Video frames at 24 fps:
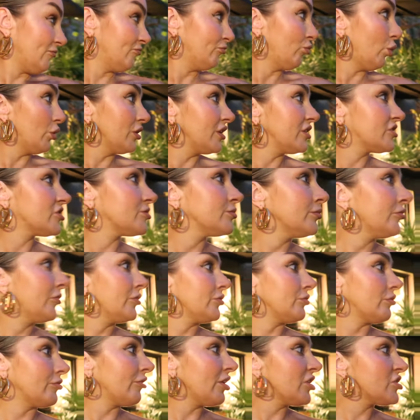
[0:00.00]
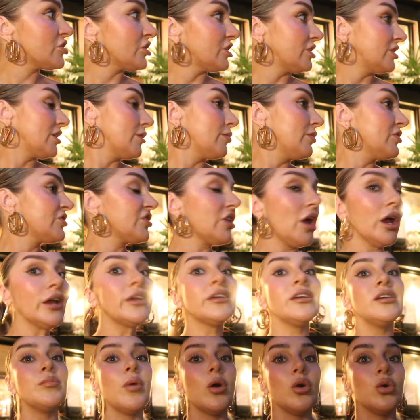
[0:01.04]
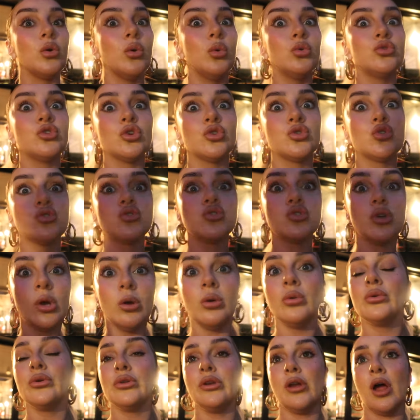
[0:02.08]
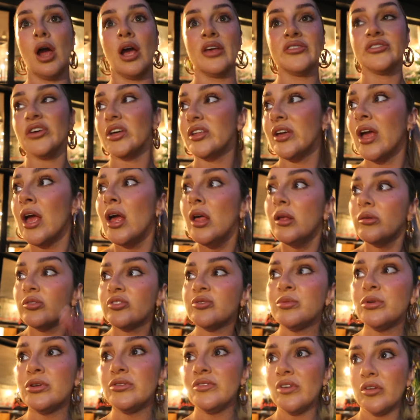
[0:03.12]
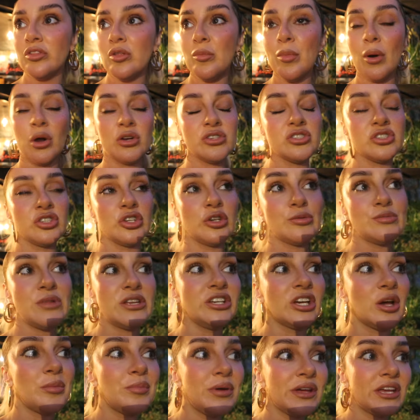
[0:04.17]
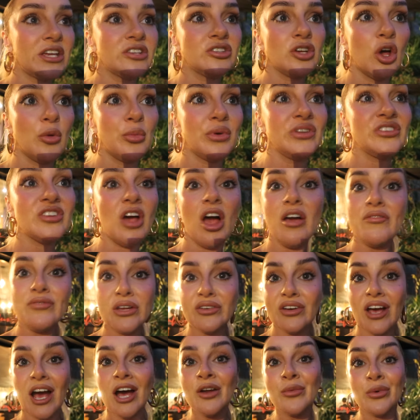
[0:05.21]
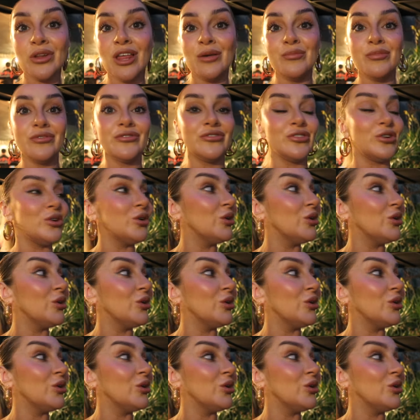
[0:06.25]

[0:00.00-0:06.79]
wanted something refreshing, and them acai bowls are so nice. Like, smoothie on the bottom, then you can put your toppings. I've never had one before.